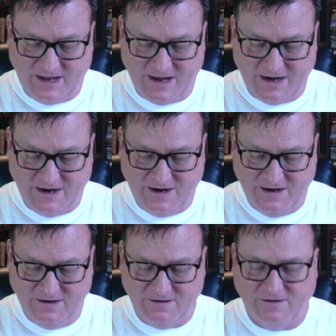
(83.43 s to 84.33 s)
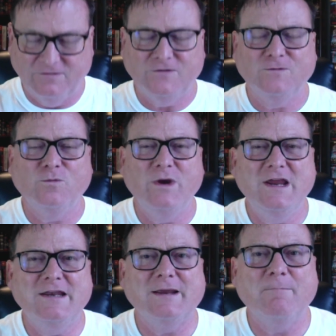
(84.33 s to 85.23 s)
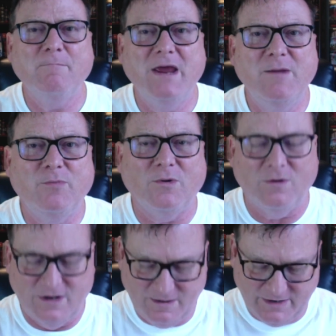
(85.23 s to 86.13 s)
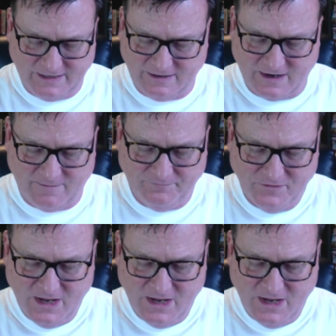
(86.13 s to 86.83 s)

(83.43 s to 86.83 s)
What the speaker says: and a hint of sweet maple. How about that?